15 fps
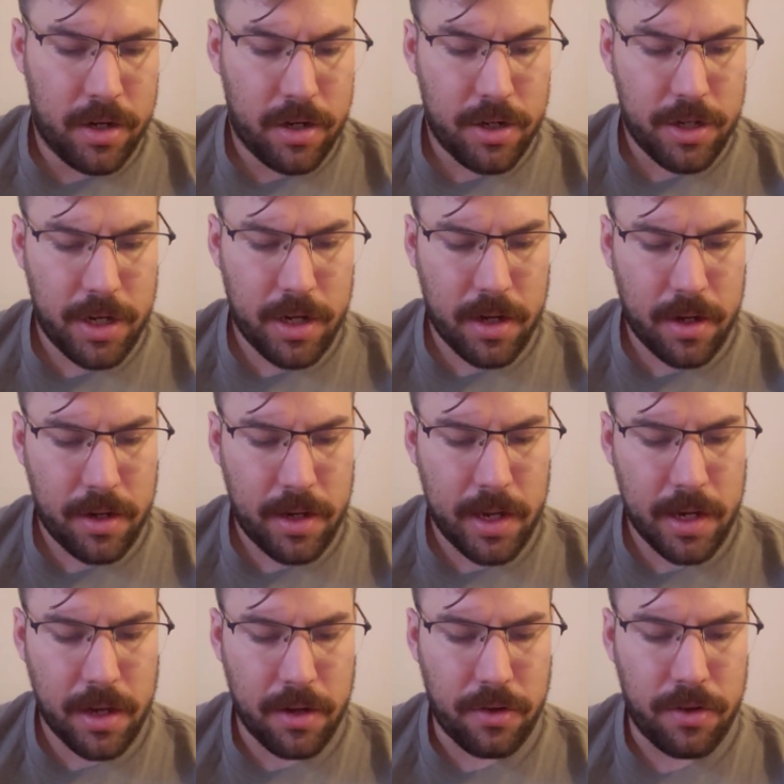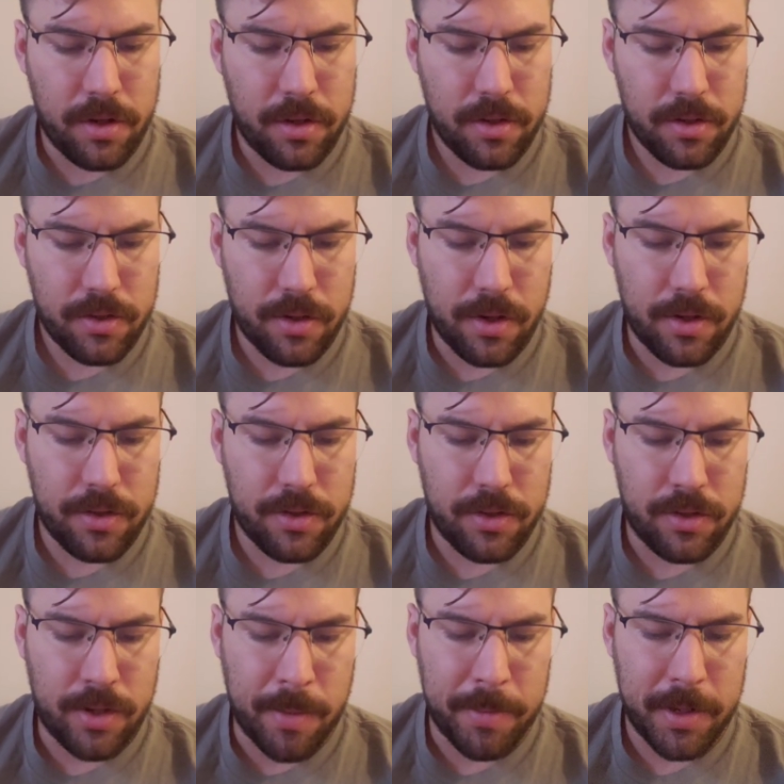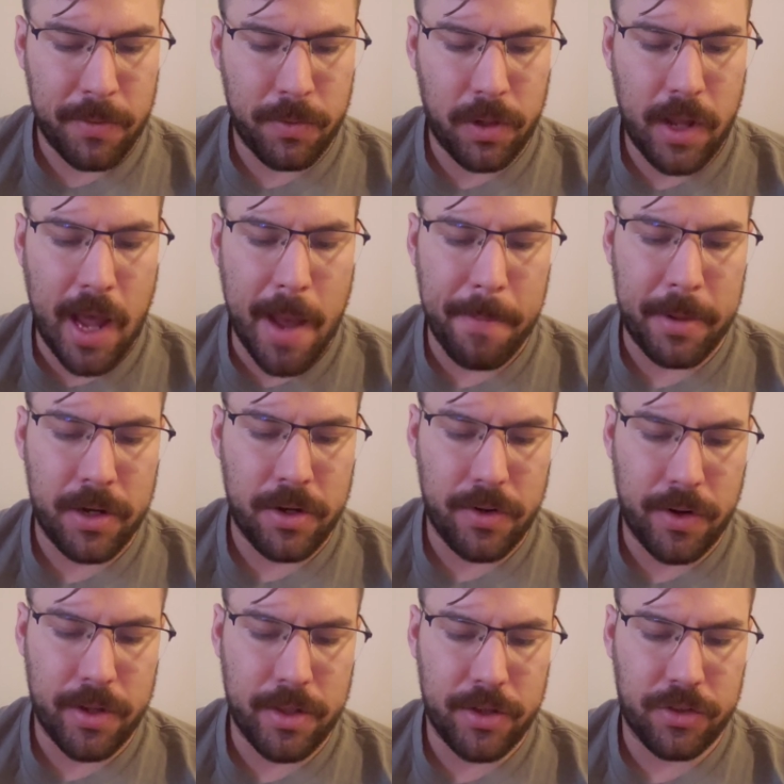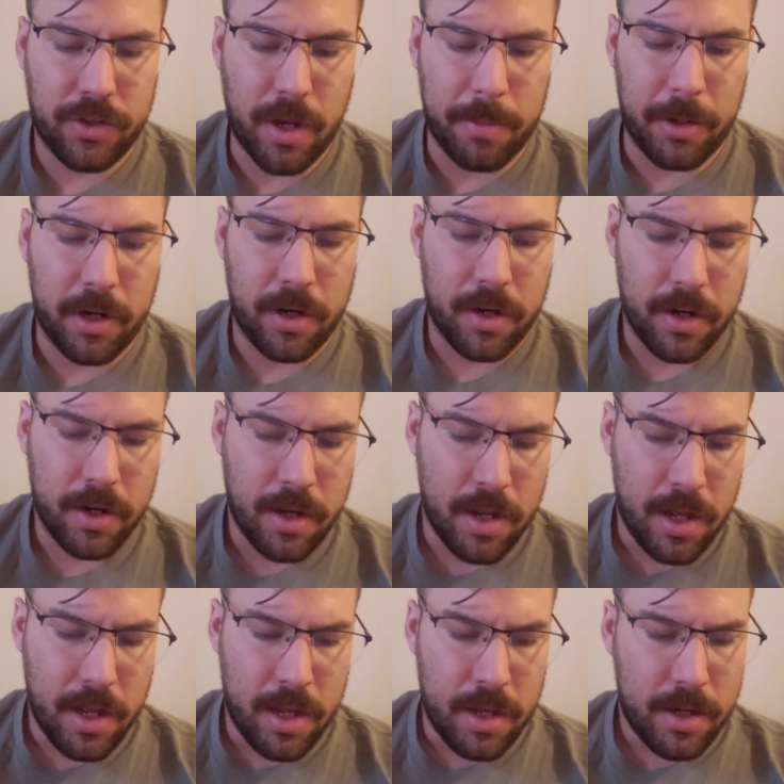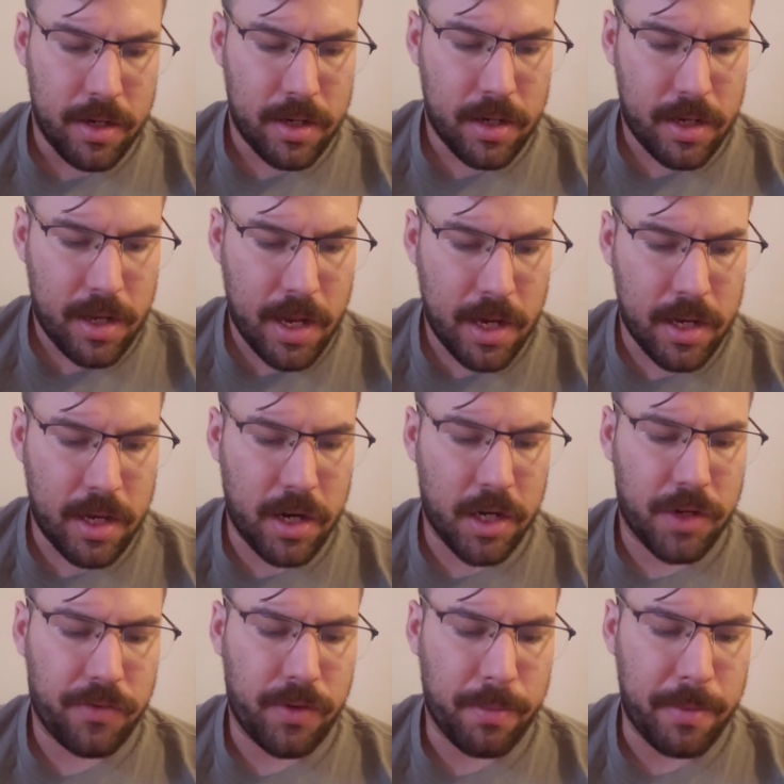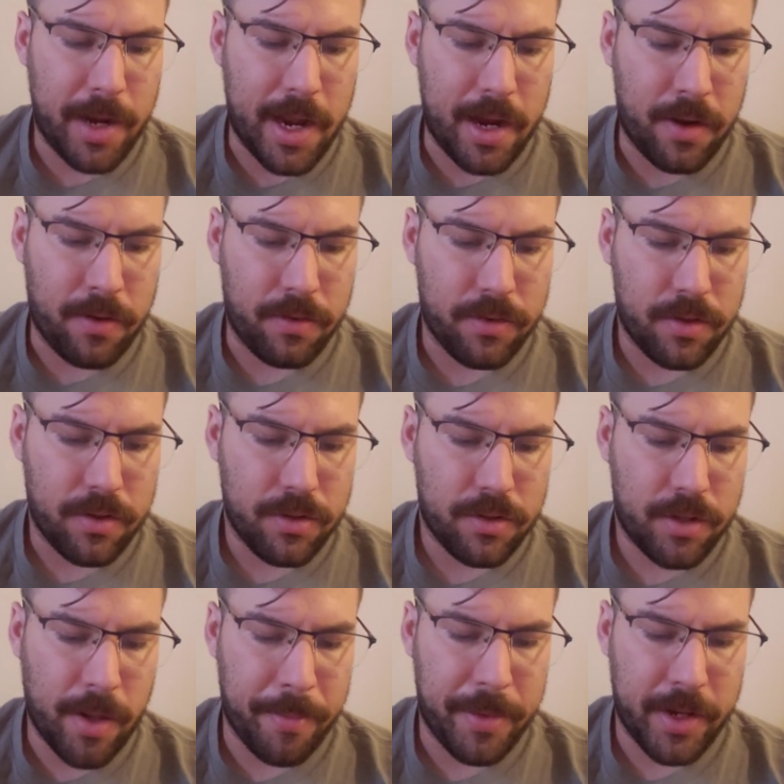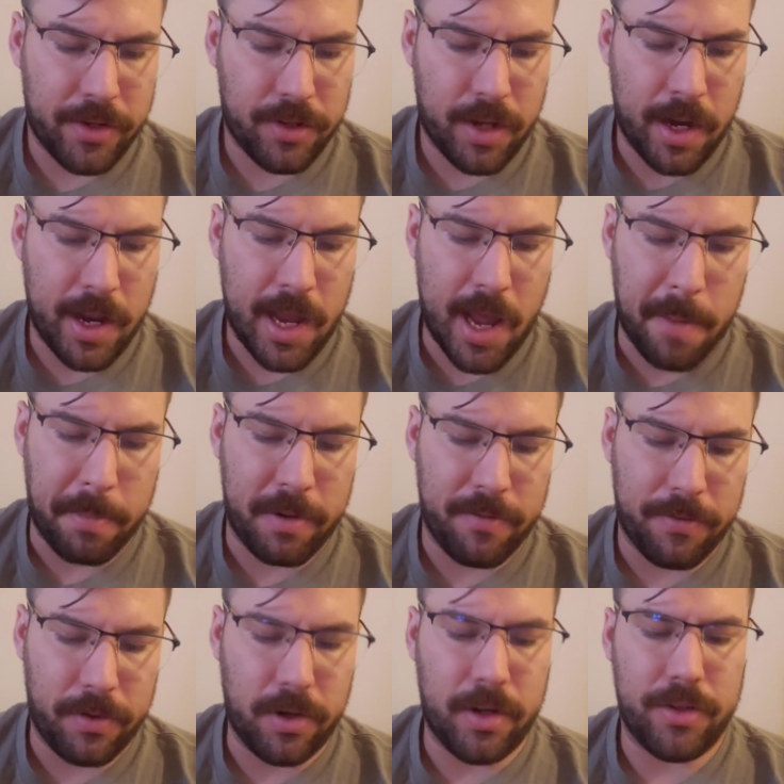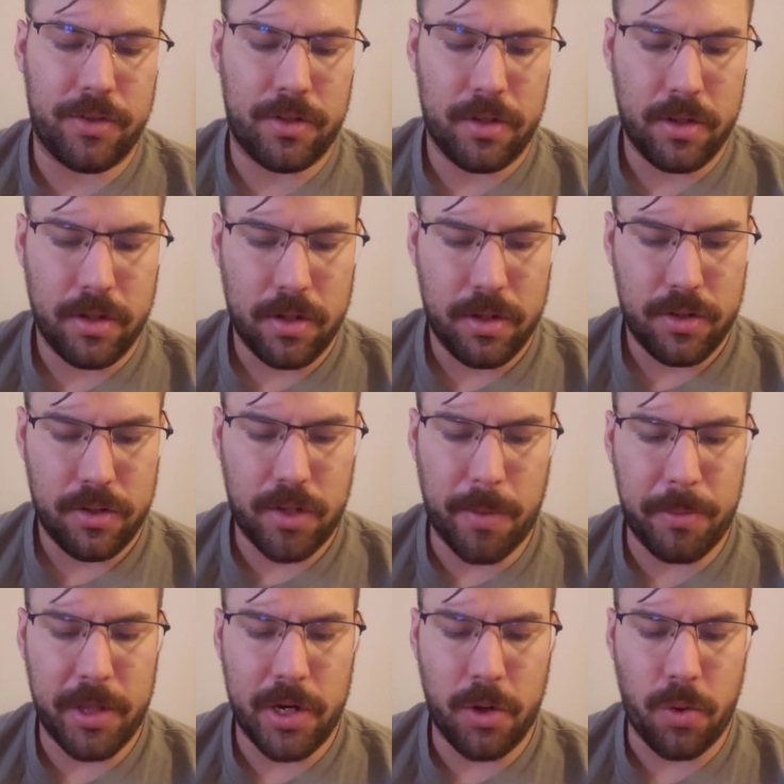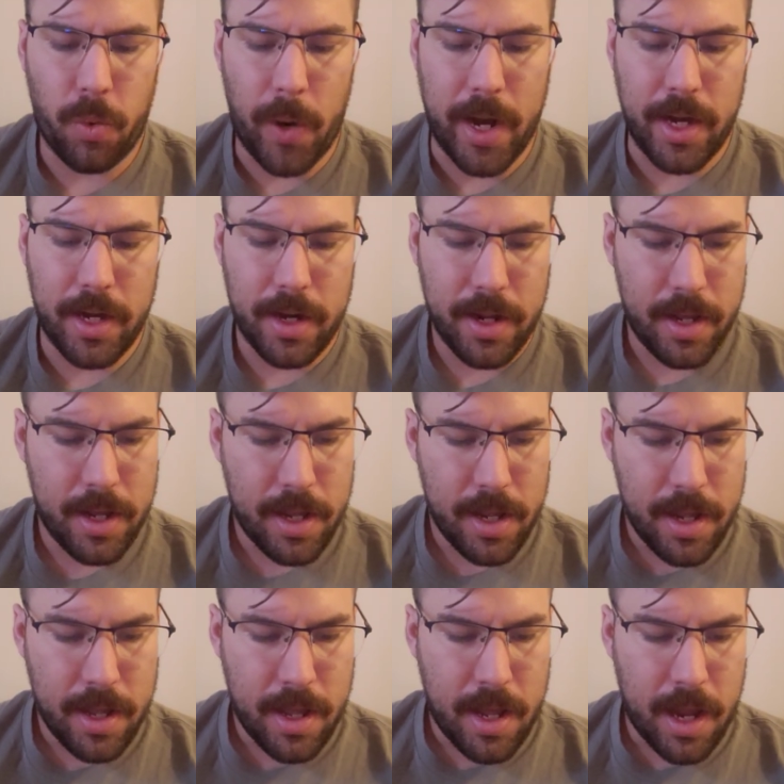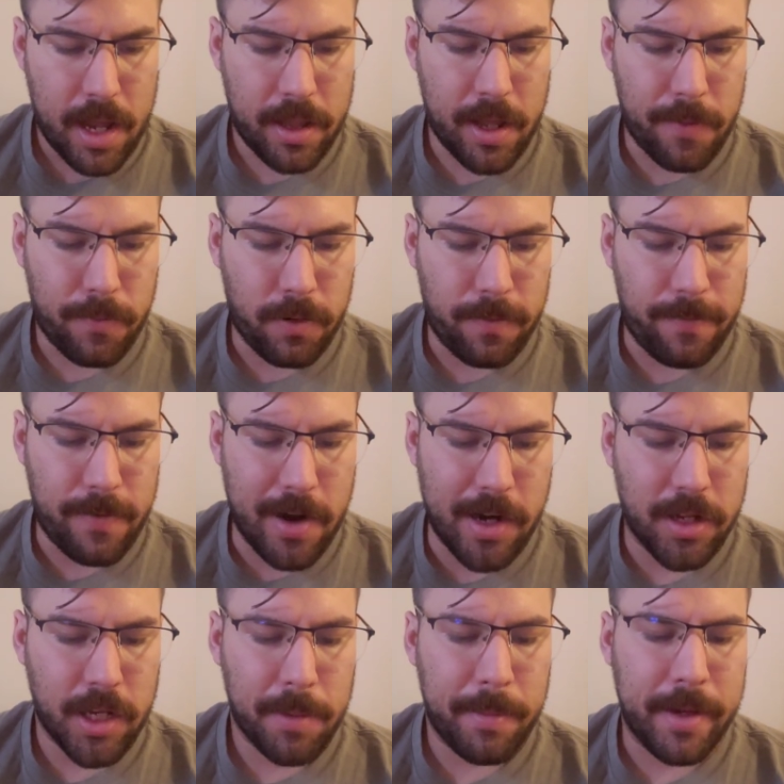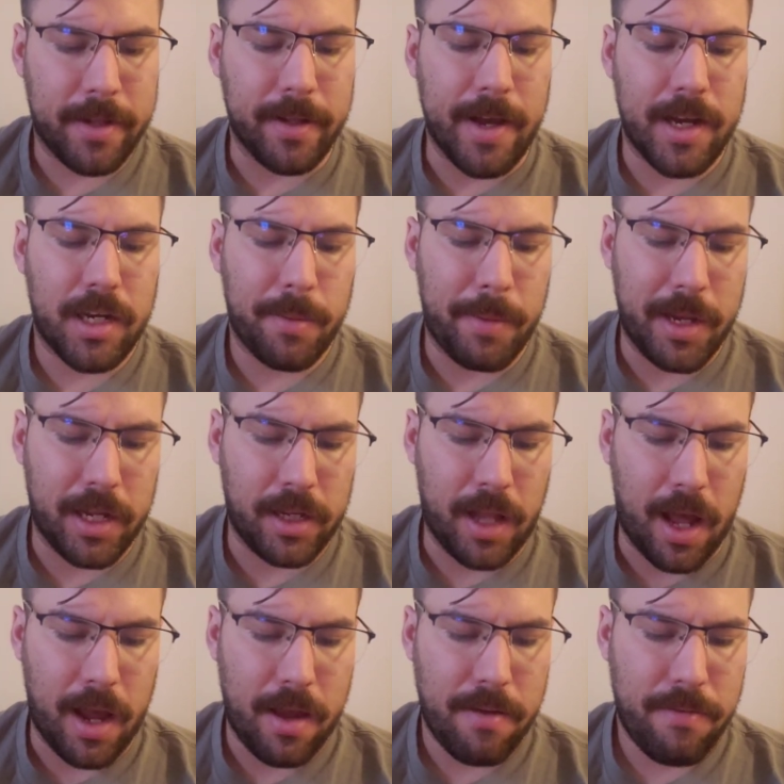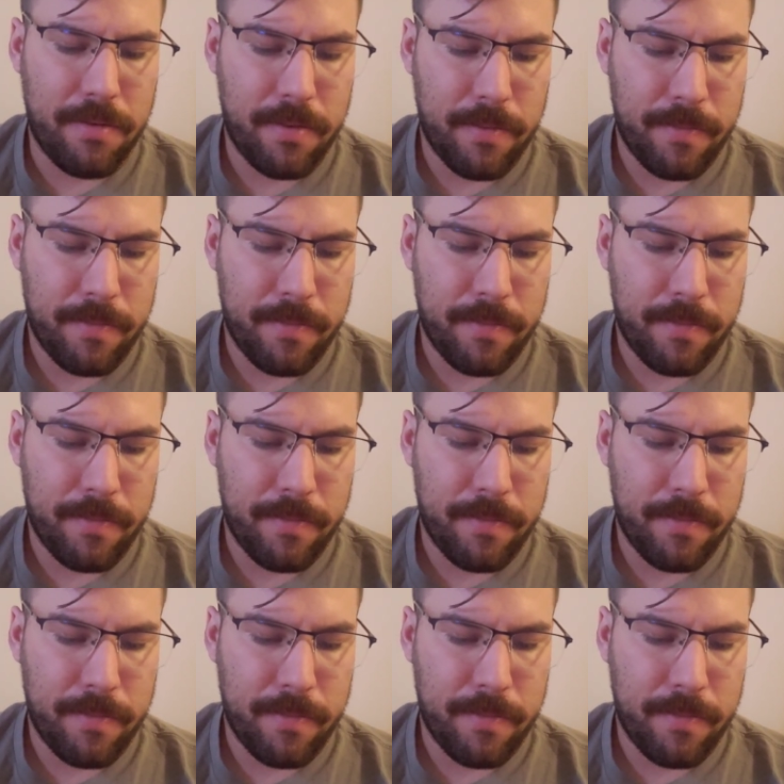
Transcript: She continued, something will happen during the summer. 10 years from now, something's going to happen for us. Something great. And then we'll finally be glad to be alive.